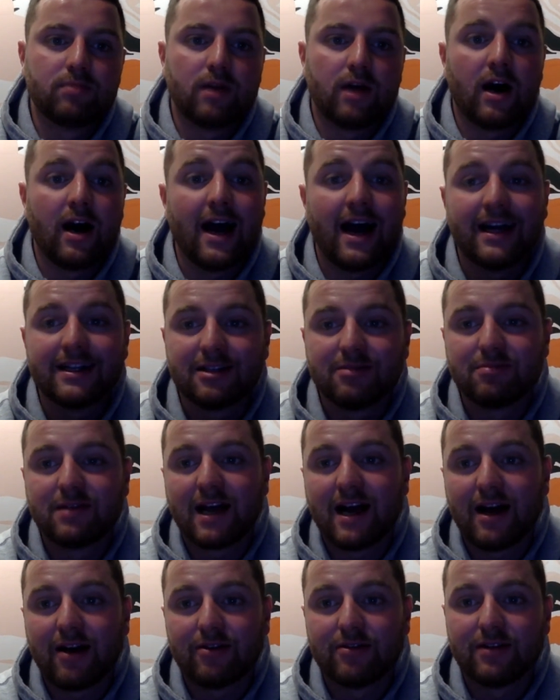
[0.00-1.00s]
I had them
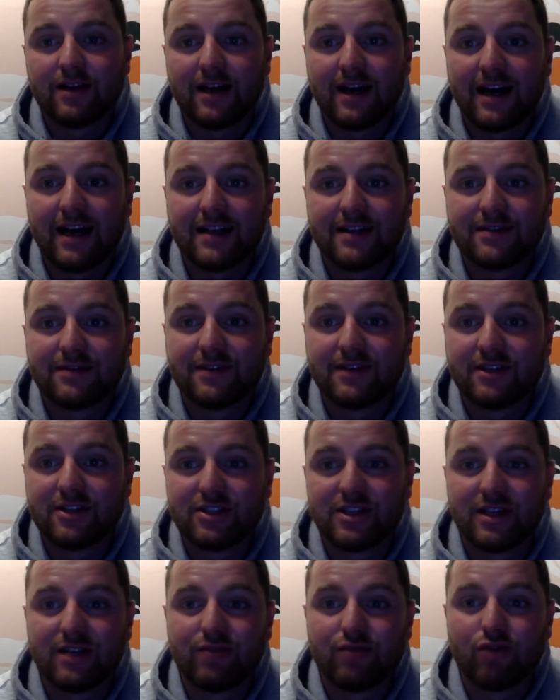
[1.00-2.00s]
down as
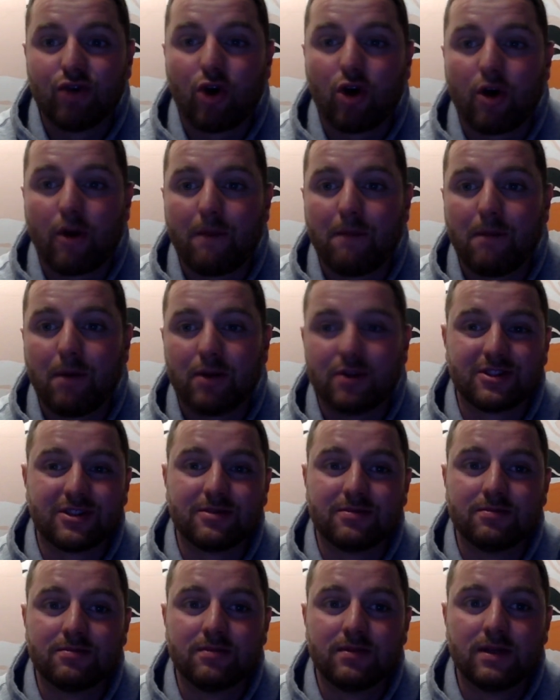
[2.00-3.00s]
finishing rock
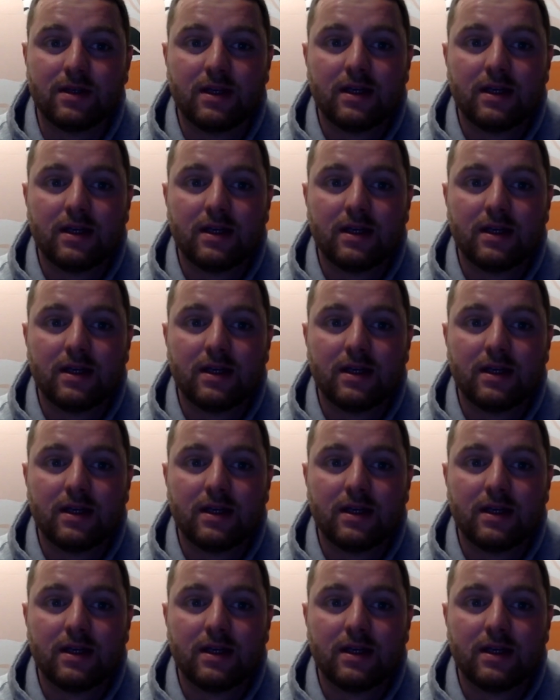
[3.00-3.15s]
bottom.